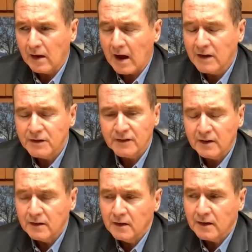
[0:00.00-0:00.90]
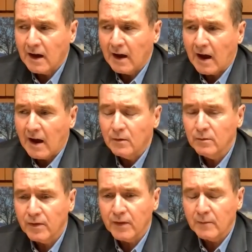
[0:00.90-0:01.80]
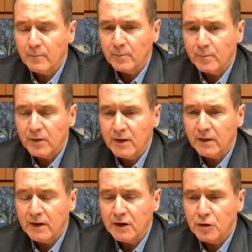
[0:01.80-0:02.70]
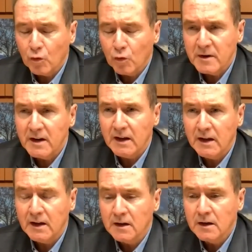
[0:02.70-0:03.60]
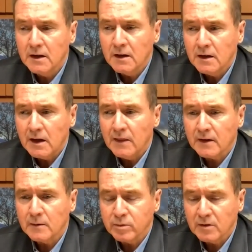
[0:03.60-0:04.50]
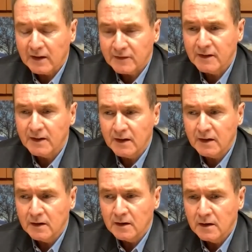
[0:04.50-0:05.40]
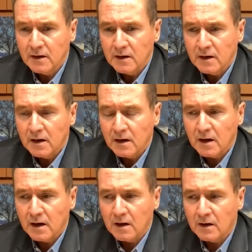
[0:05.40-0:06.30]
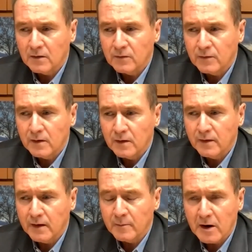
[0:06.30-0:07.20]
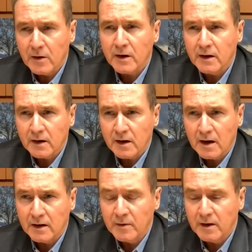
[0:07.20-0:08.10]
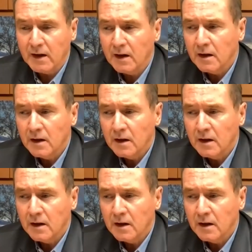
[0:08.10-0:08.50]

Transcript: I just look. I don't. The enormity and the complexity of the American economy